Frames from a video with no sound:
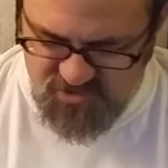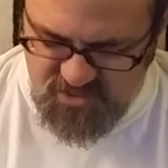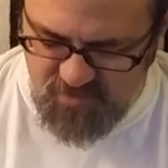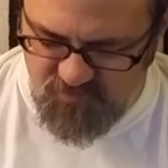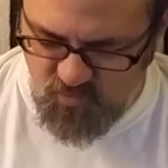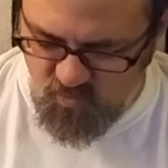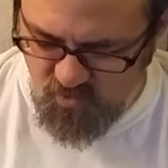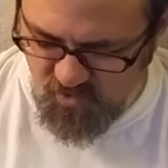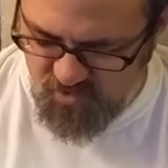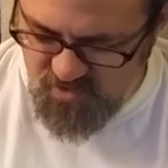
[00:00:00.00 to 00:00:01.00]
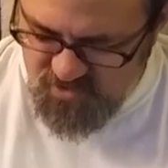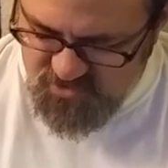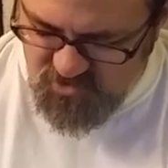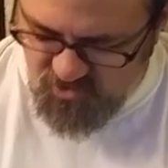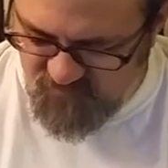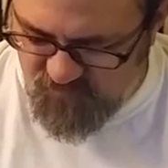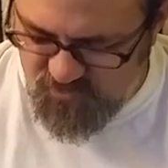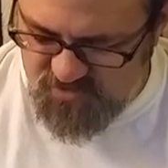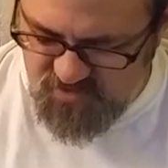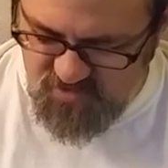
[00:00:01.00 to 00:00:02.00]
to chapter 1. Start at
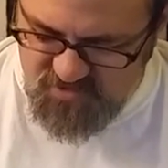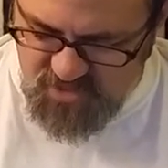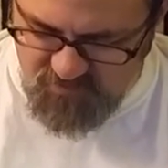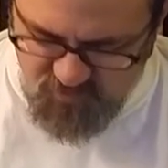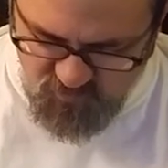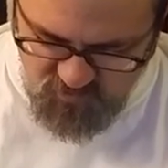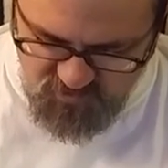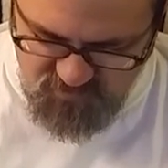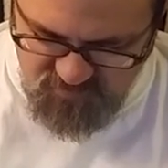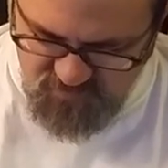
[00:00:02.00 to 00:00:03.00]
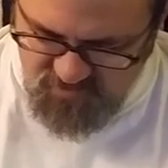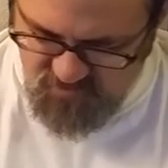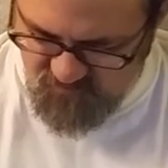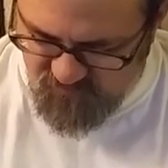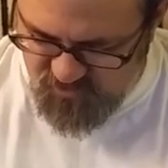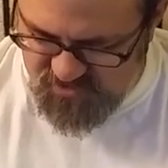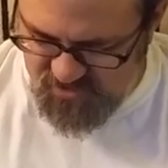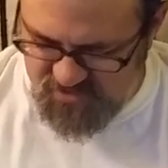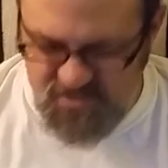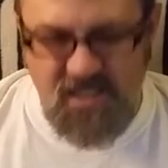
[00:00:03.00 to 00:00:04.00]
verse chapter 1, verse
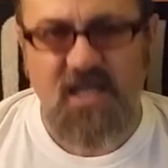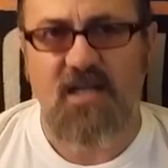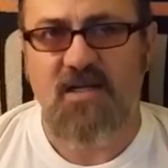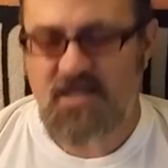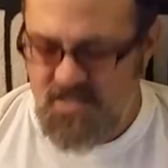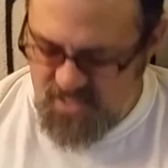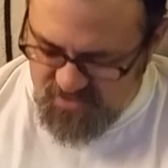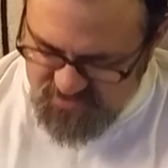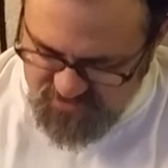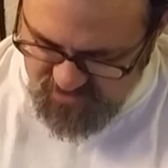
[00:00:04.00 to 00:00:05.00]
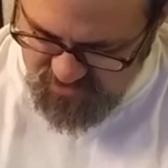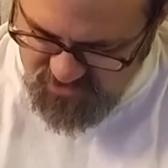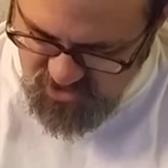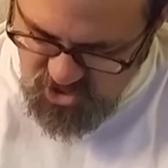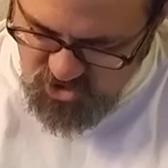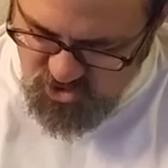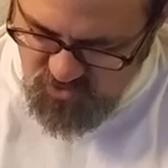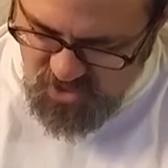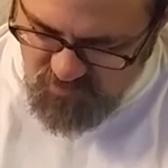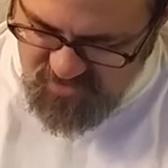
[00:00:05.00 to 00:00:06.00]
16. And it says, Do
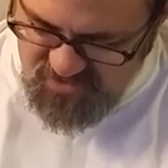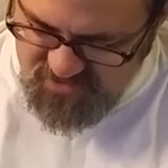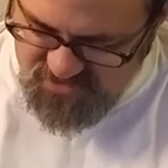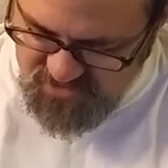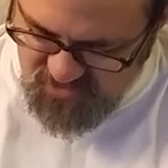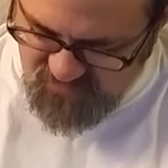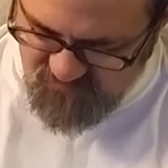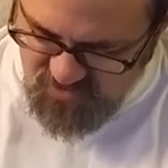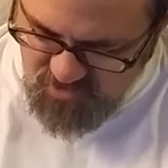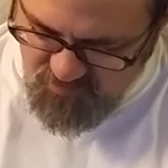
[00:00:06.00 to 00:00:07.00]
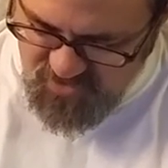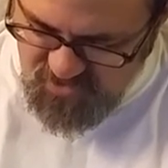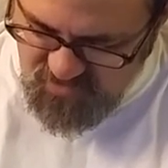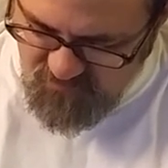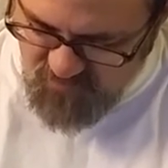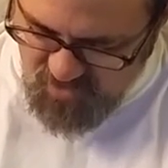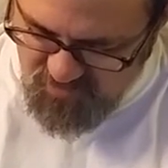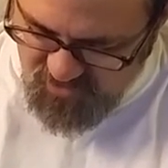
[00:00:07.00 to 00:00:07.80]
not be deceived, be my